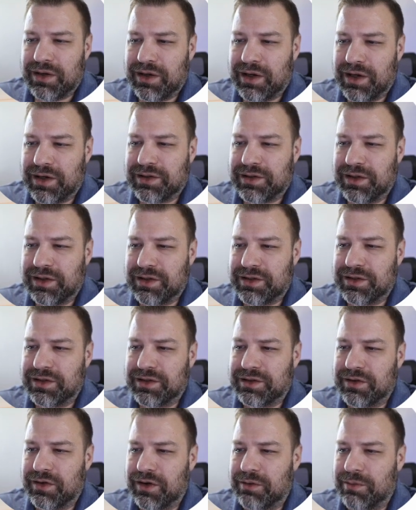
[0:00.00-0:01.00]
Actually, let's
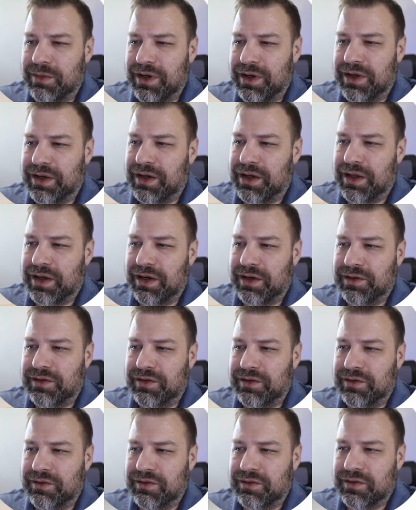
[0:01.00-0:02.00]
just go ahead and make it a heading
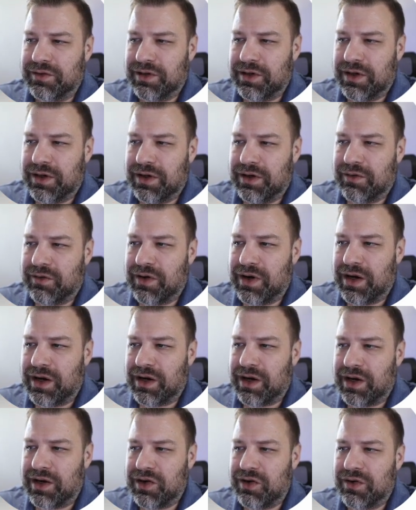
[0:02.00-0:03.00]
too. Right,
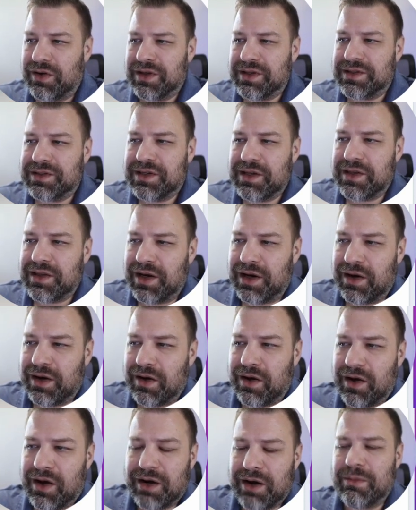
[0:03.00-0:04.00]
and you can see that it
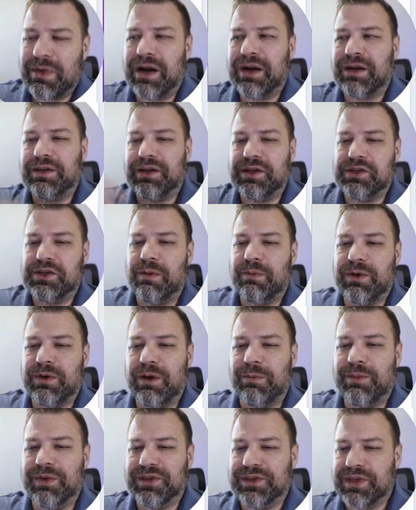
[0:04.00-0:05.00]
automatically jumped
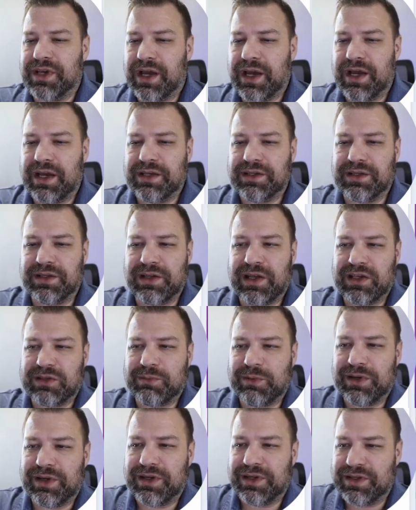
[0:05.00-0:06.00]
up in size, and that's
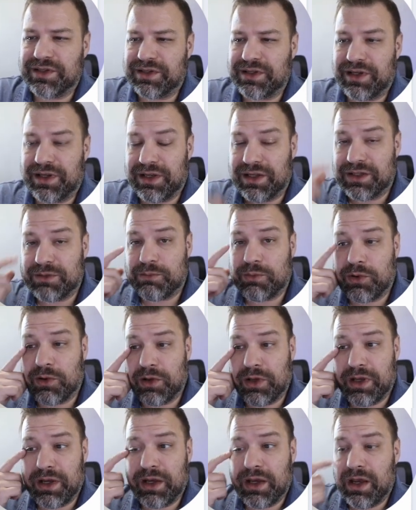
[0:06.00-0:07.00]
because it's
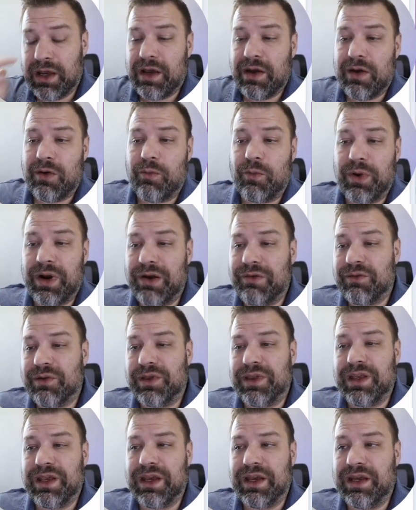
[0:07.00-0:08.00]
pulling whatever
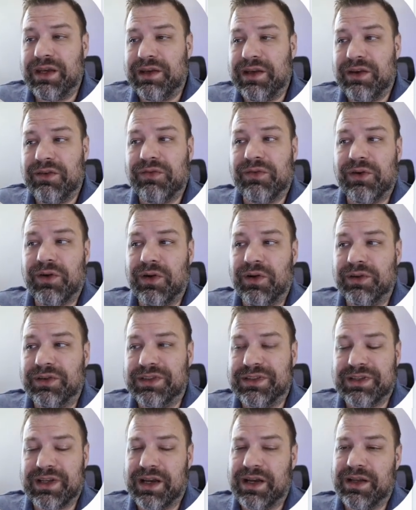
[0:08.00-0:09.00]
the default
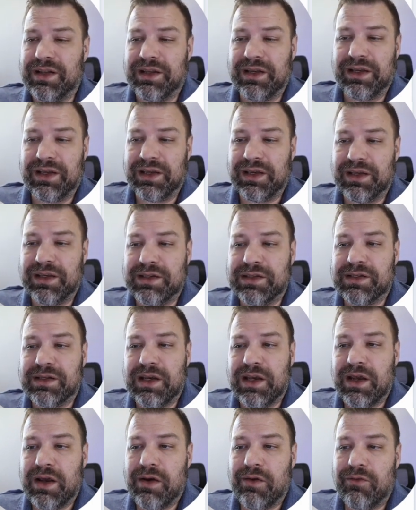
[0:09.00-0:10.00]
styling is
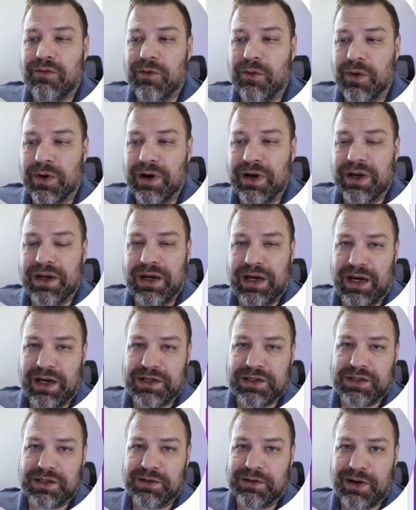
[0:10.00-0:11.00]
for an
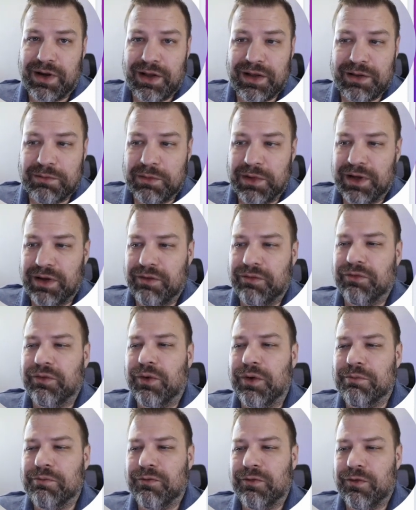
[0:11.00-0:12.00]
H2 element
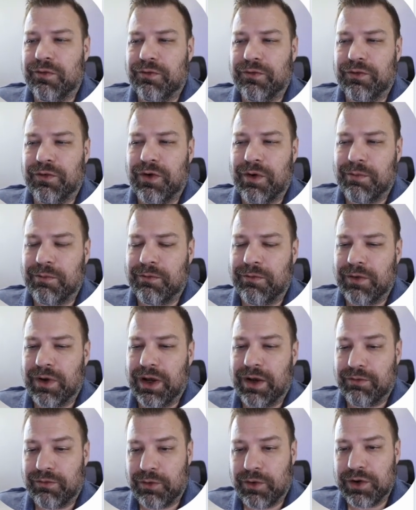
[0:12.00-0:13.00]

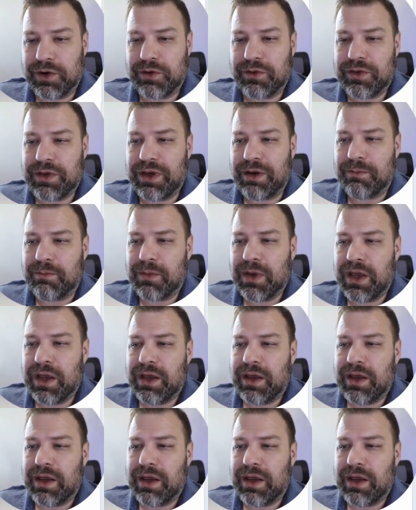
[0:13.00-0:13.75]
for your theme.